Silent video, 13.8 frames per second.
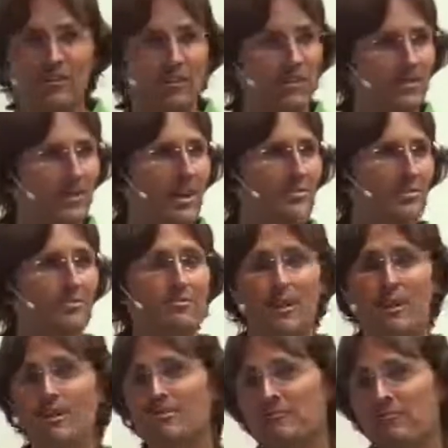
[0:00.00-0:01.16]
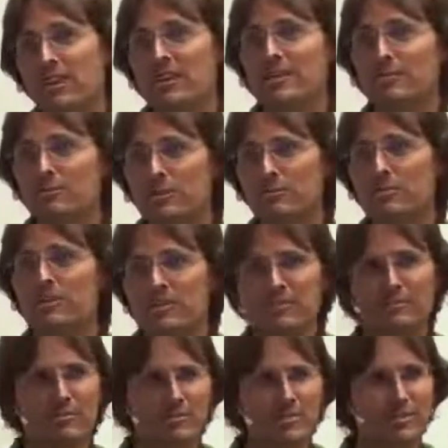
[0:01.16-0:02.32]
on earth as a fairly good
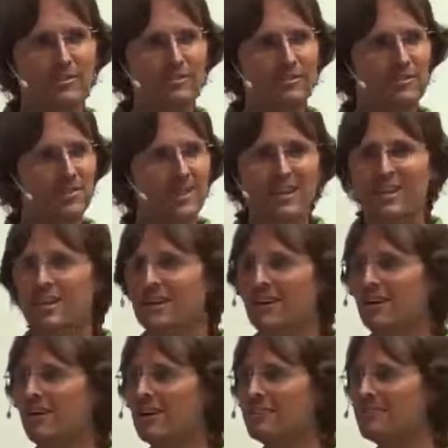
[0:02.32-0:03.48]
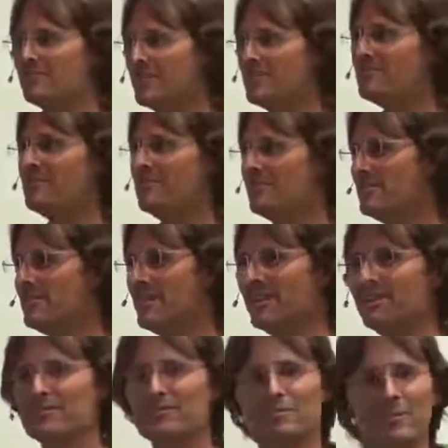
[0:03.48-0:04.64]
opinion of herself, I suggest to you
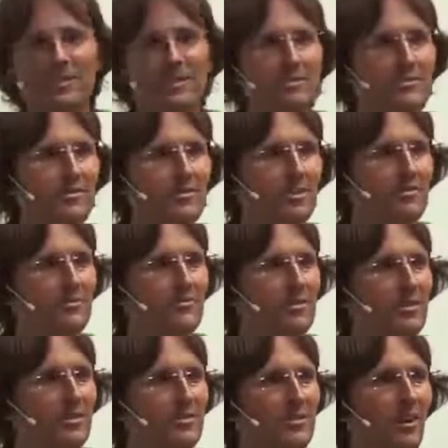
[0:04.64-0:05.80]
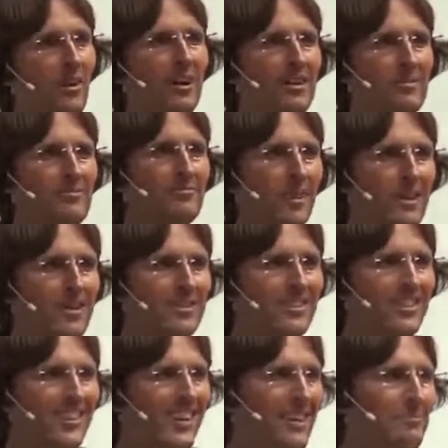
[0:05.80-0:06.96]
that this opinion of herself is highly
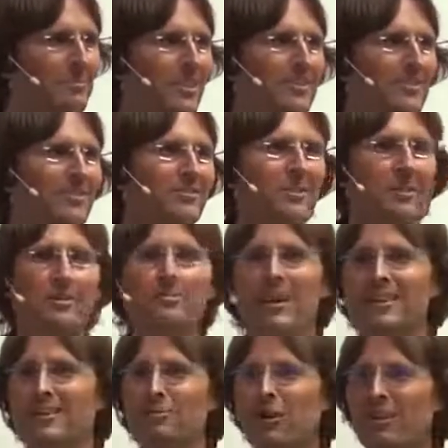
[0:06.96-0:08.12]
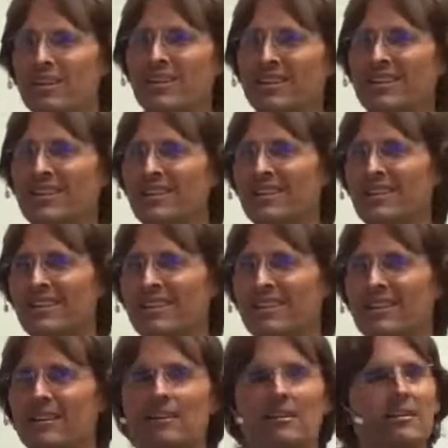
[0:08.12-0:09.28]
inflated because it's not about equality.
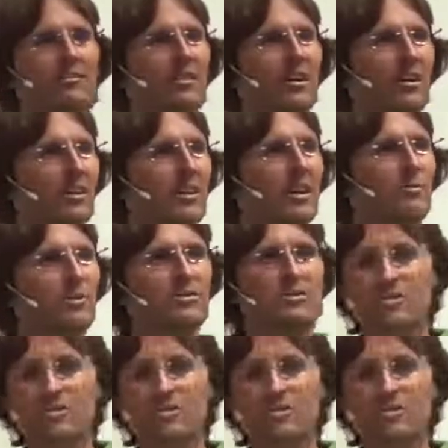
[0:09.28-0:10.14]
Right? In other